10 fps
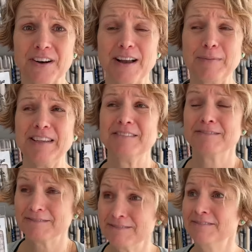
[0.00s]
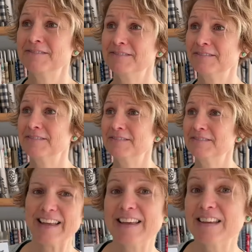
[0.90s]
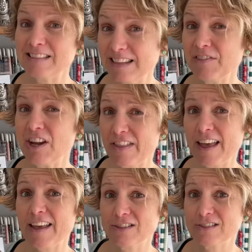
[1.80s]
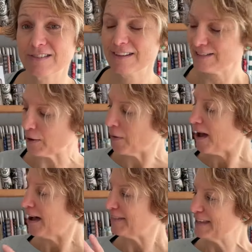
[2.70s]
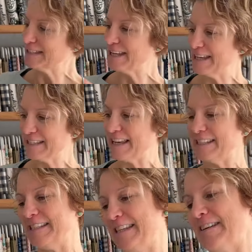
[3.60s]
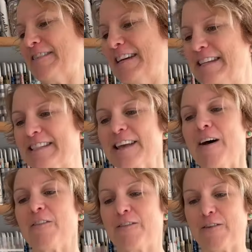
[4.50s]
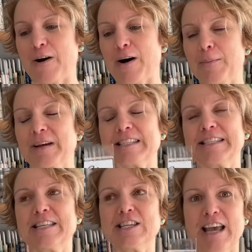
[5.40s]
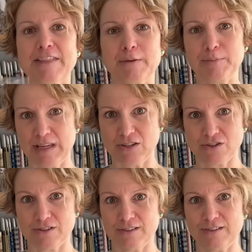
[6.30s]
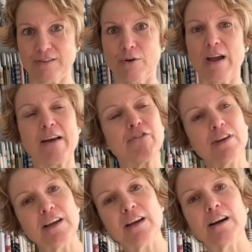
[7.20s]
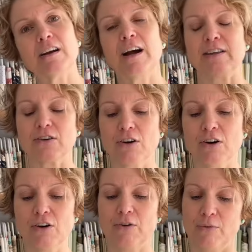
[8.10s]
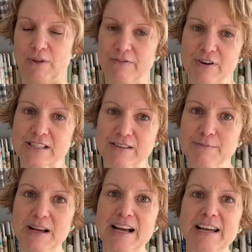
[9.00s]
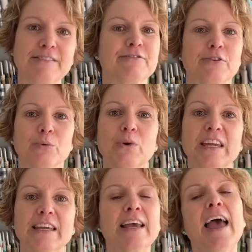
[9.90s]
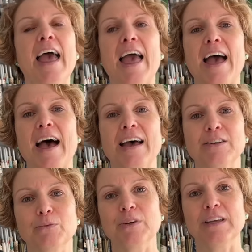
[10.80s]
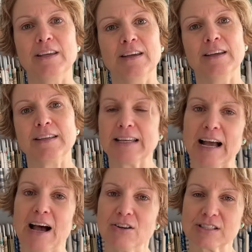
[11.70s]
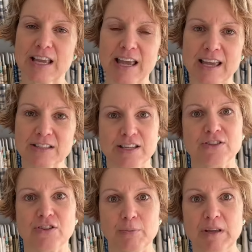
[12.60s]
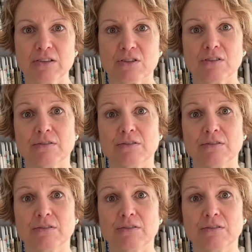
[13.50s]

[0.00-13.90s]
I mean, he's living on the hedge. So this is a series from Stitching at the Beach. So every year I go with friends of mine for a week and we get a house and stitch at the beach.